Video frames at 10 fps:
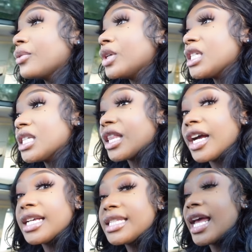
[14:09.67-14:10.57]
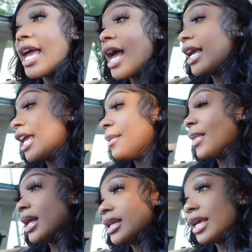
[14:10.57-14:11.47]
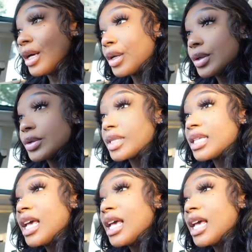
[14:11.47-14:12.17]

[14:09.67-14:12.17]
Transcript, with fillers: which is thursday i get my nails